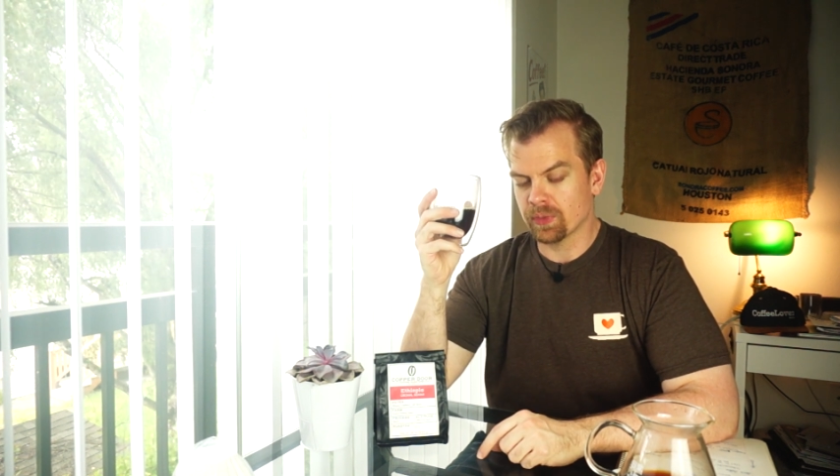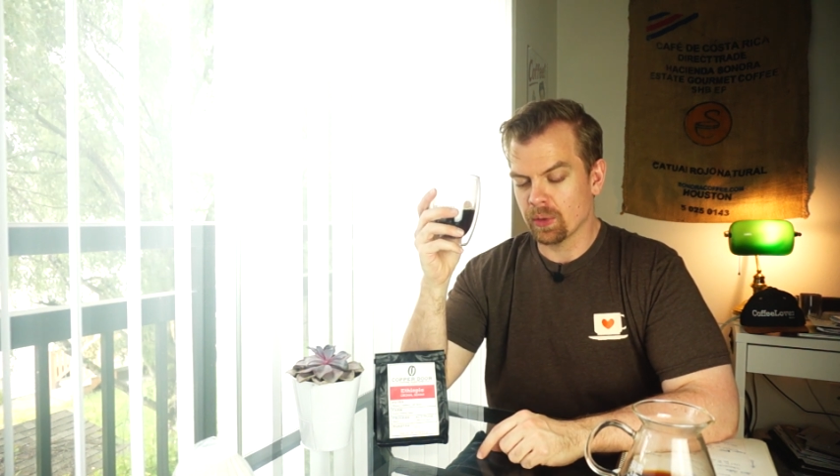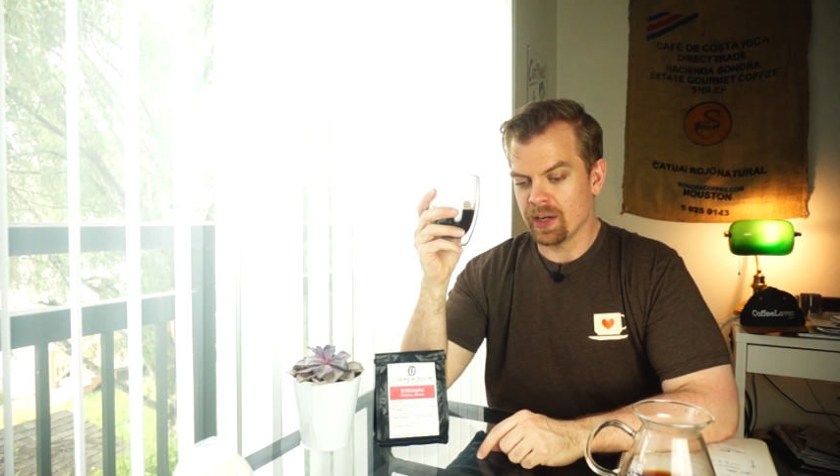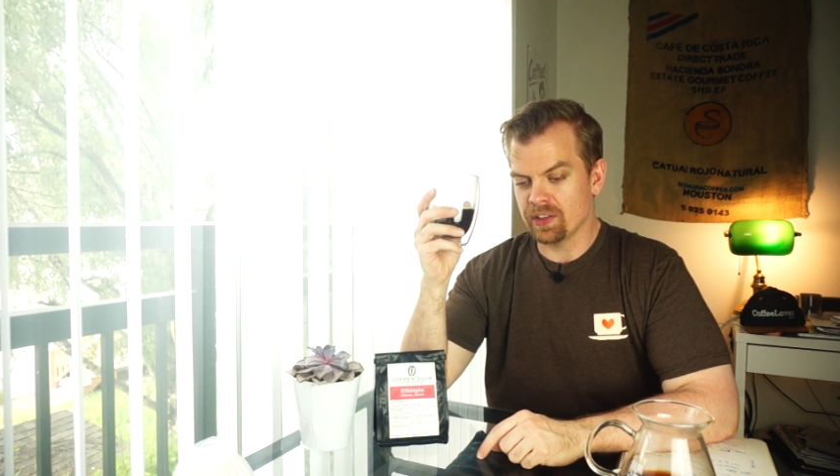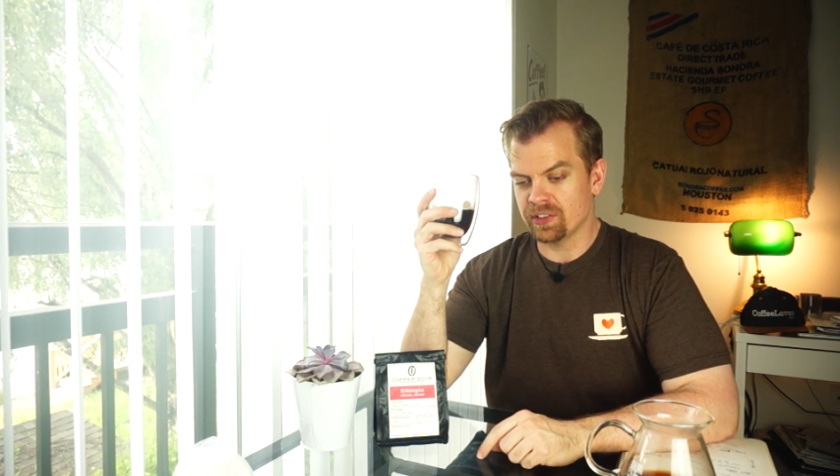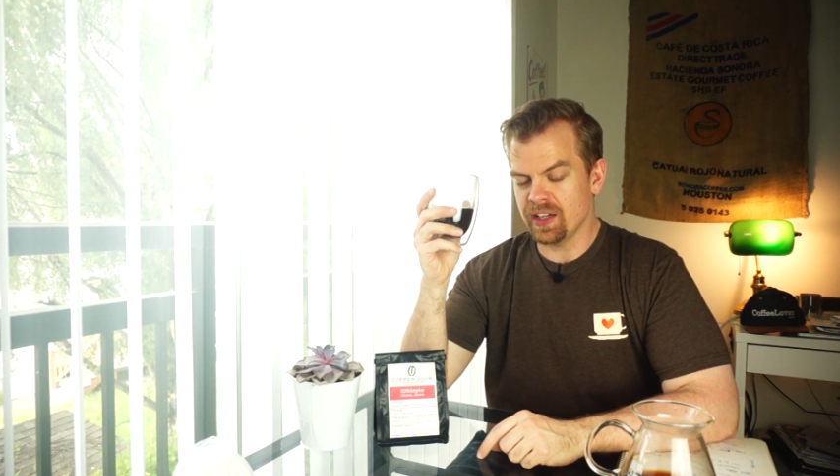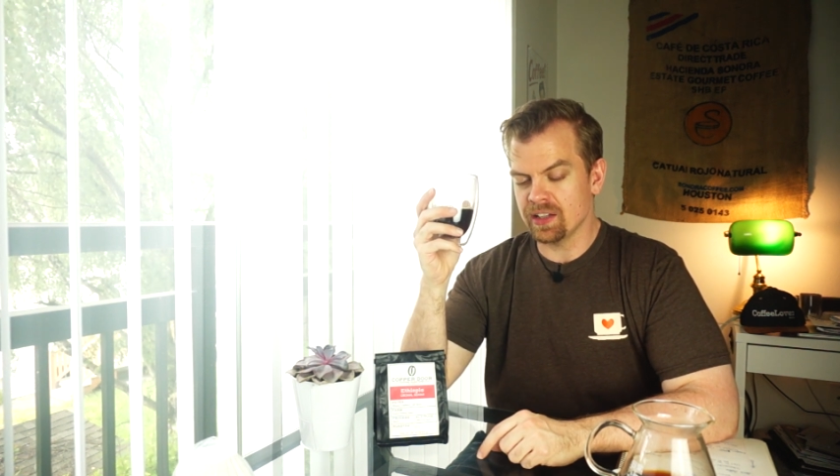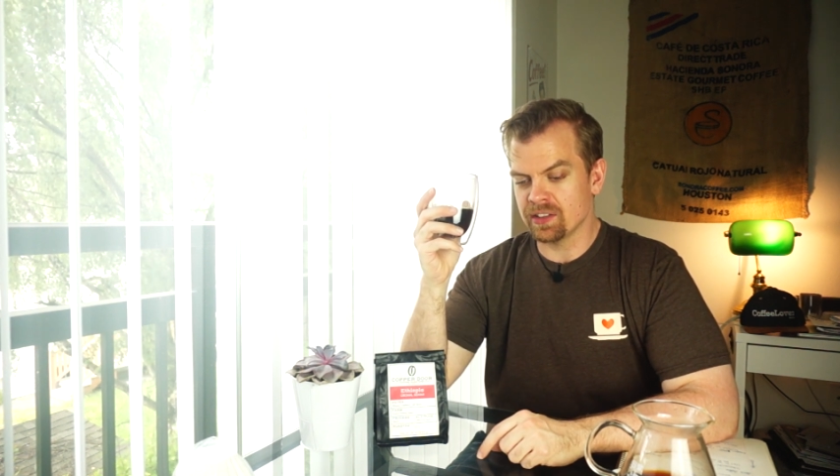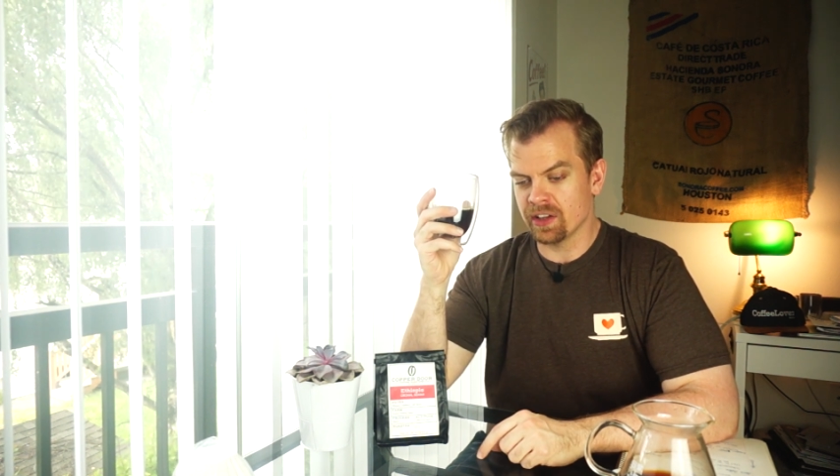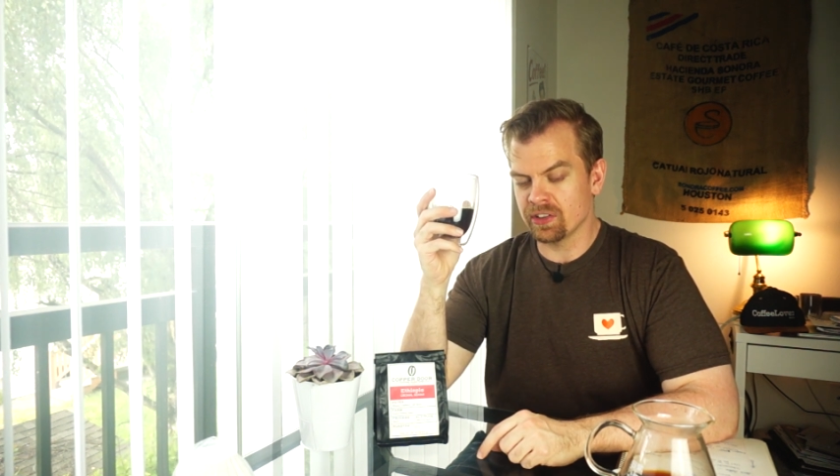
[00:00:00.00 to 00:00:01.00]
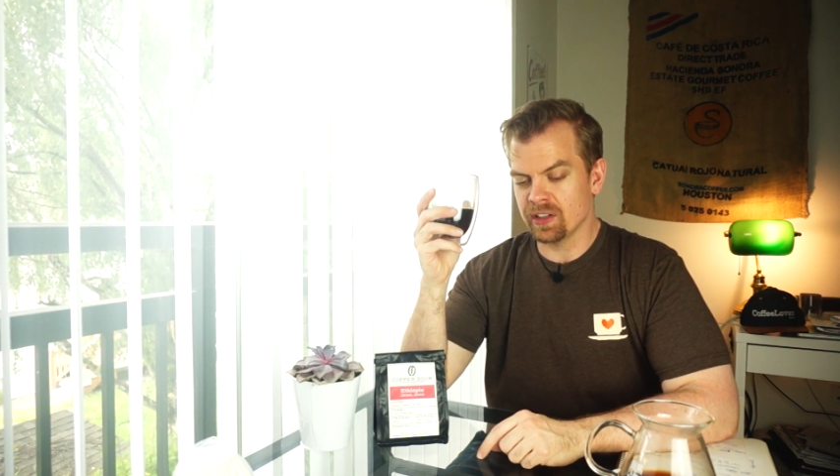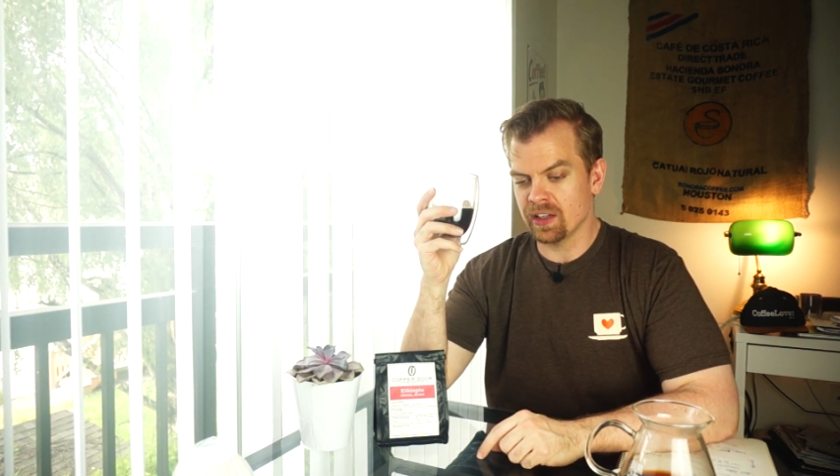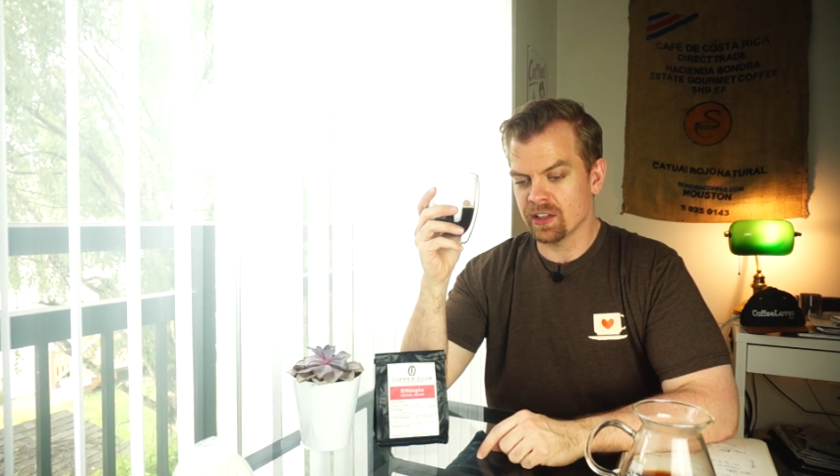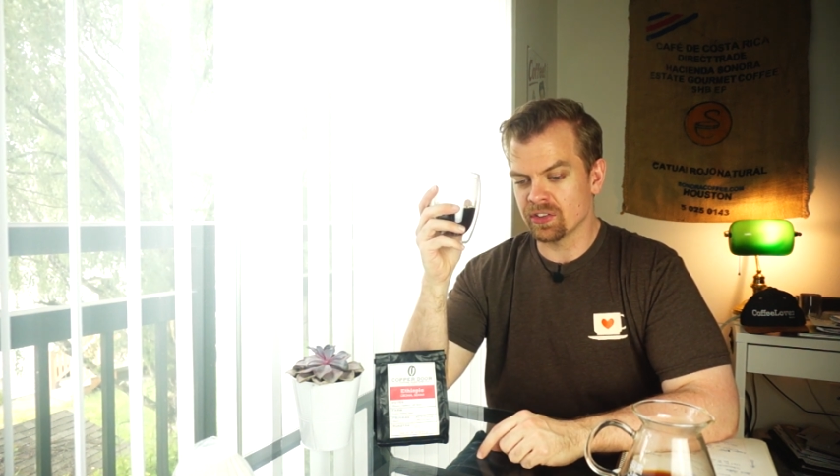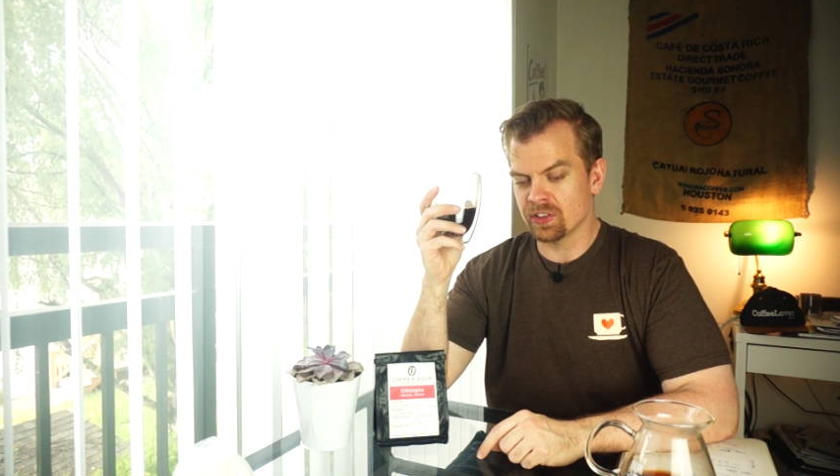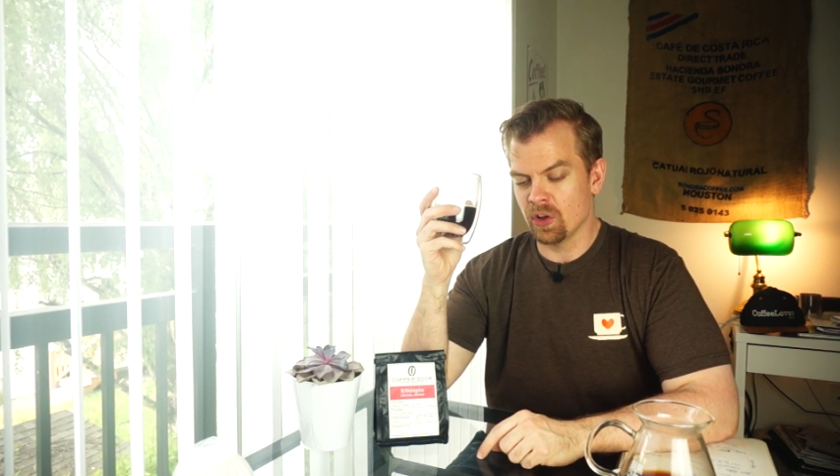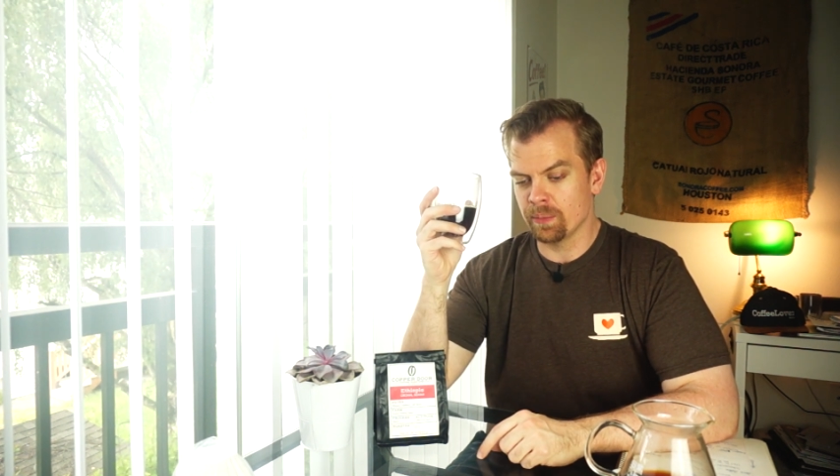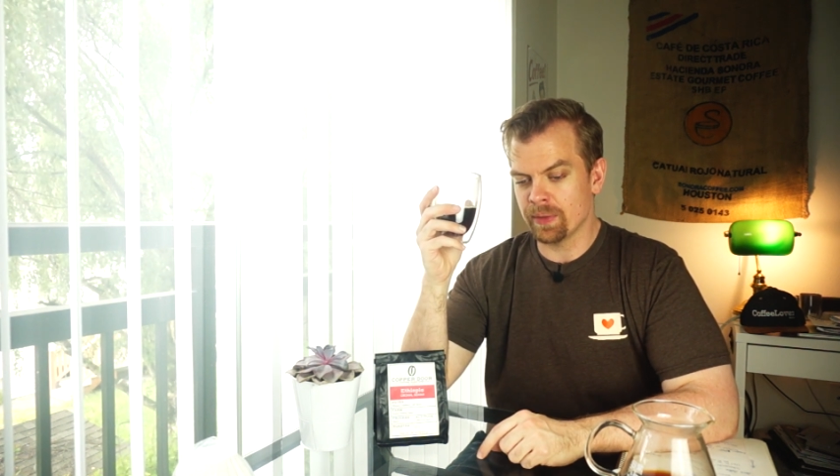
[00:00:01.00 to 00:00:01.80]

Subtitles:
when I say it doesn't assault